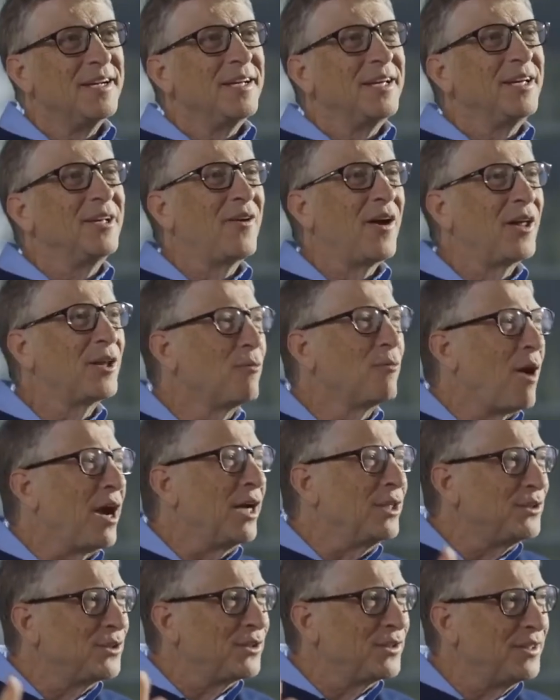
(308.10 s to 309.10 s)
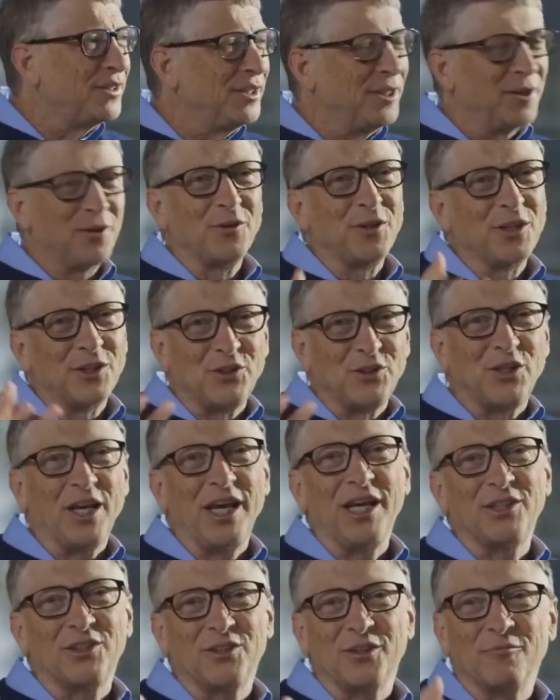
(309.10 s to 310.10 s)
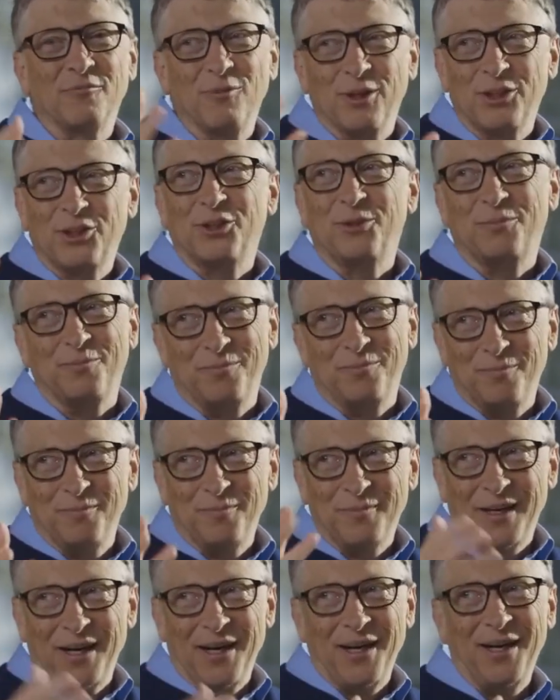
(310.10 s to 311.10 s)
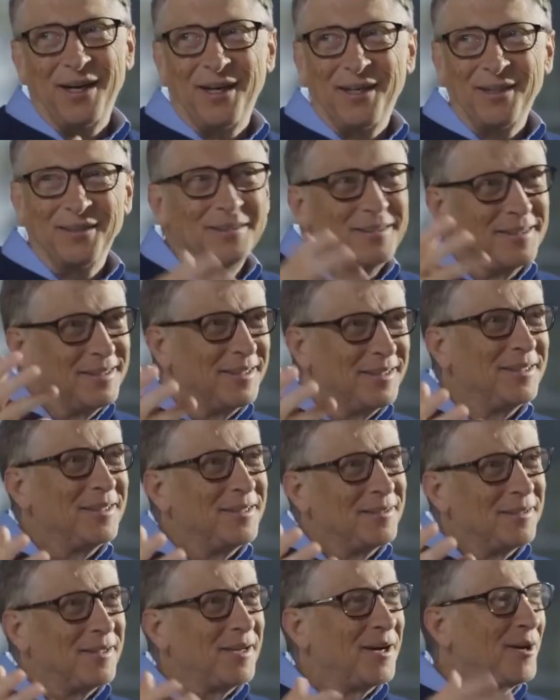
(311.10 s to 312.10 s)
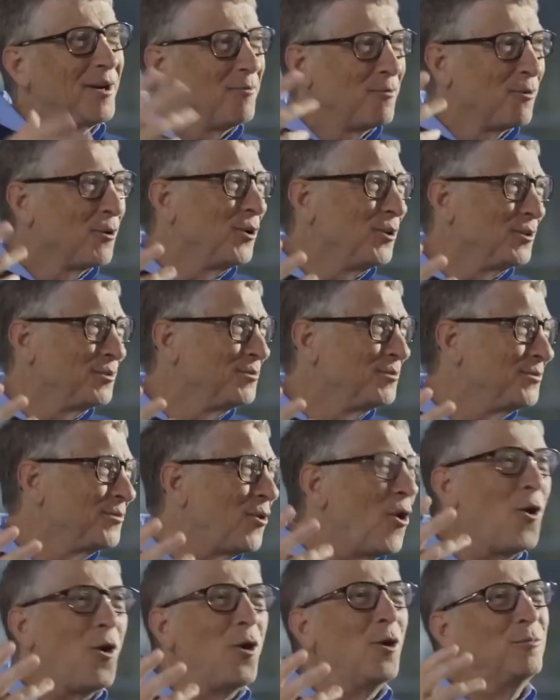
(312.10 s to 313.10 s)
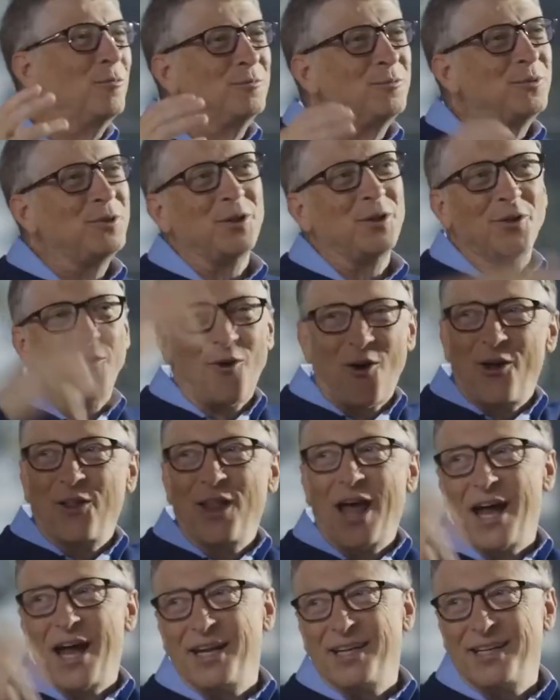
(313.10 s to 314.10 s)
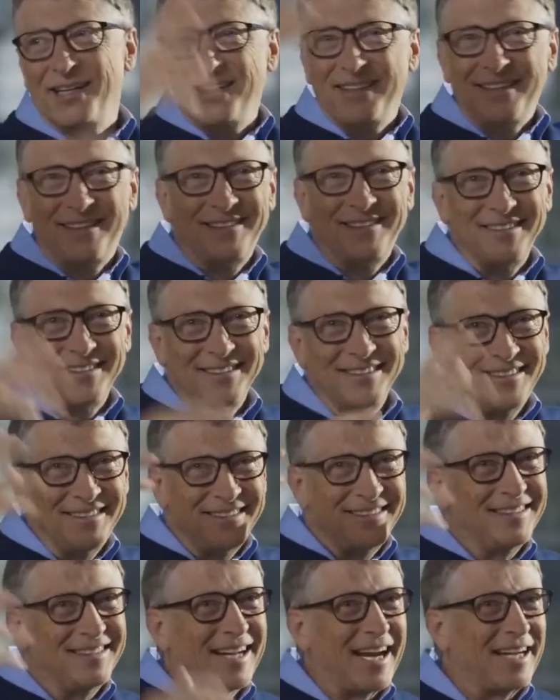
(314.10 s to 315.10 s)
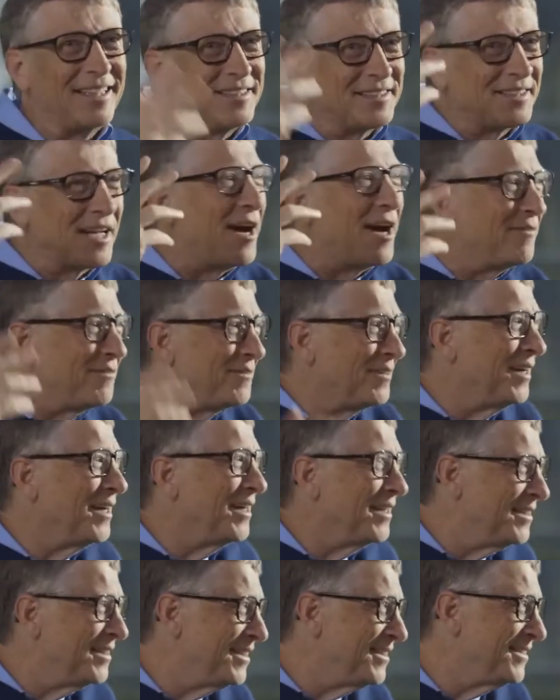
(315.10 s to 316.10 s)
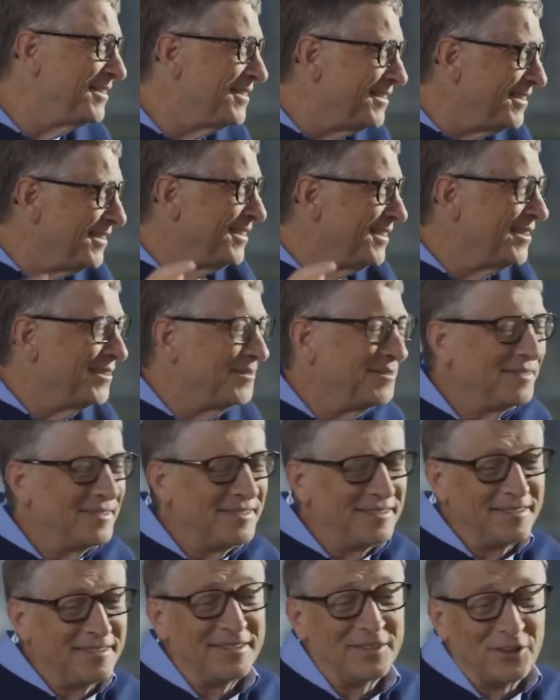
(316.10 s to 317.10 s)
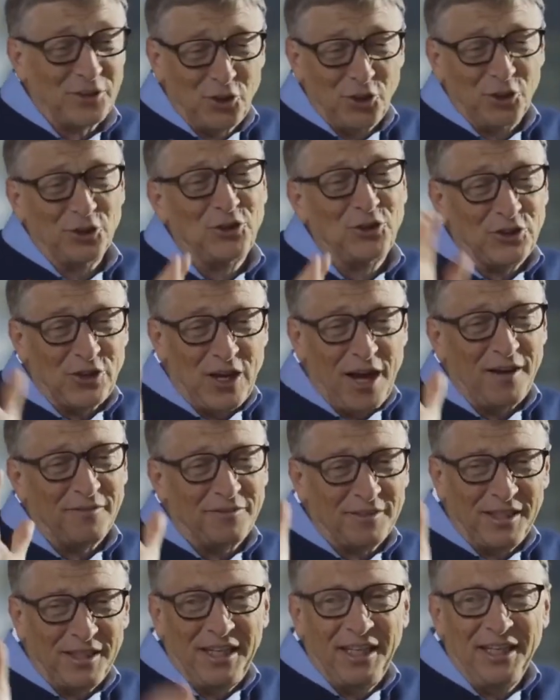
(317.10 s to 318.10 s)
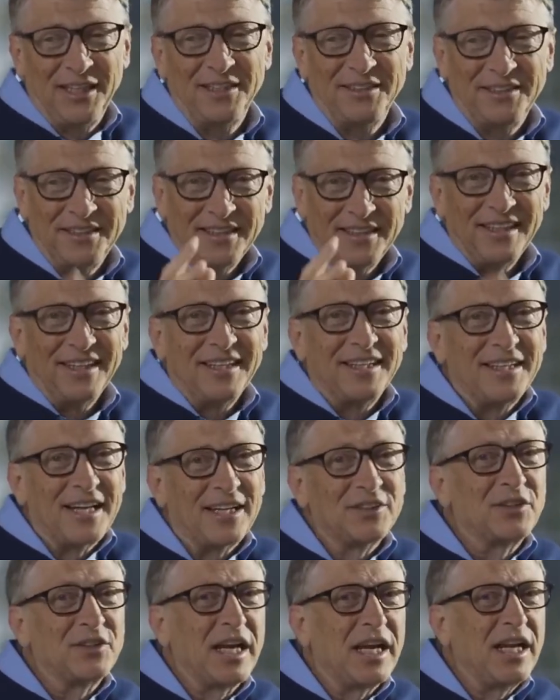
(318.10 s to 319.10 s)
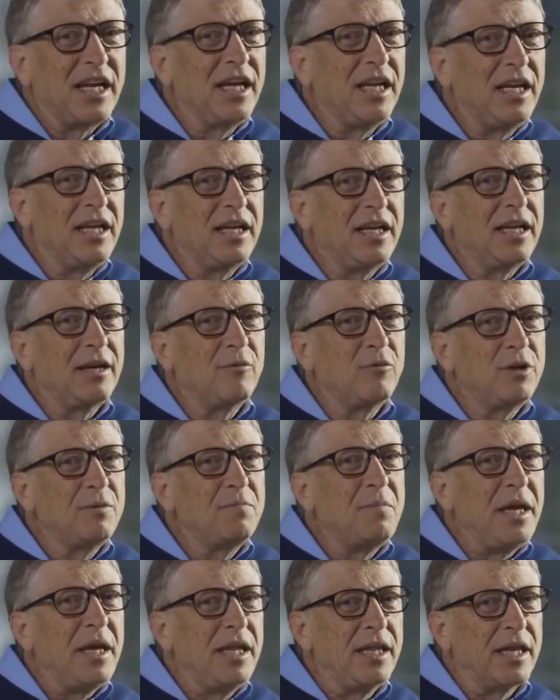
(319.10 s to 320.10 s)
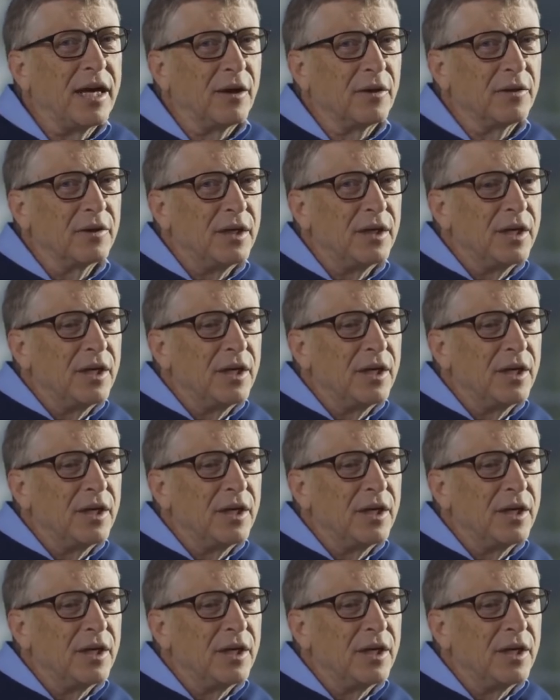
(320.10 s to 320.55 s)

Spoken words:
Otherwise, the sinks of rich world homes, all that nice stuff that it's good stuff, clean, doesn't get eaten, it would be there.